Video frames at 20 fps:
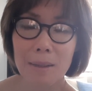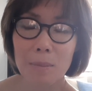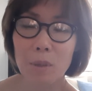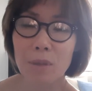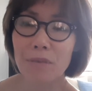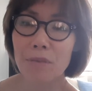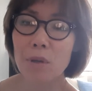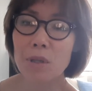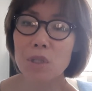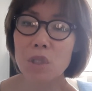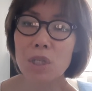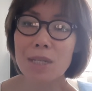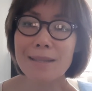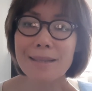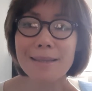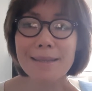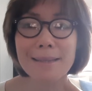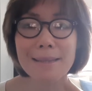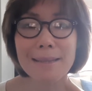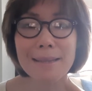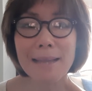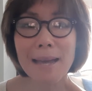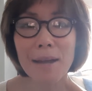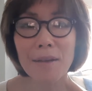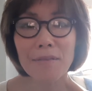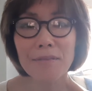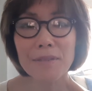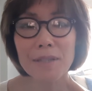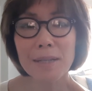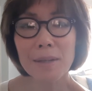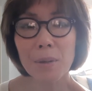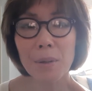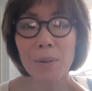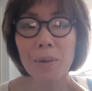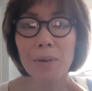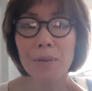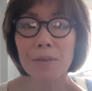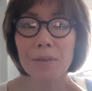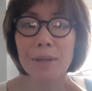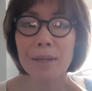Before Jesus left the
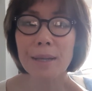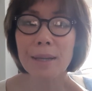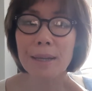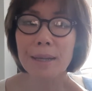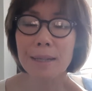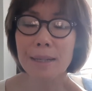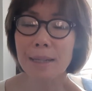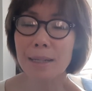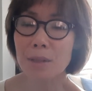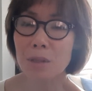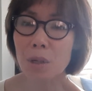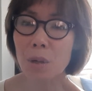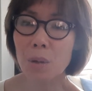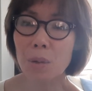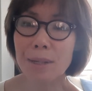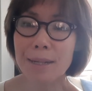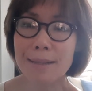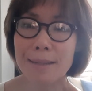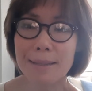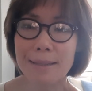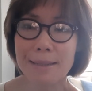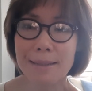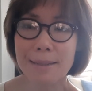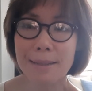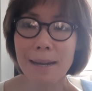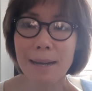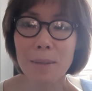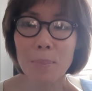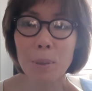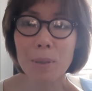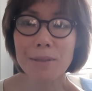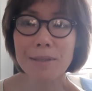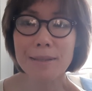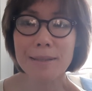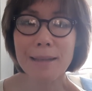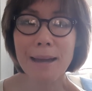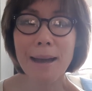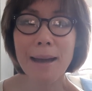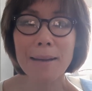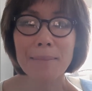earth, he told his disciples
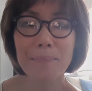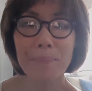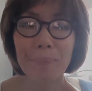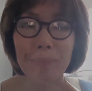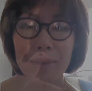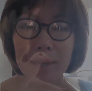that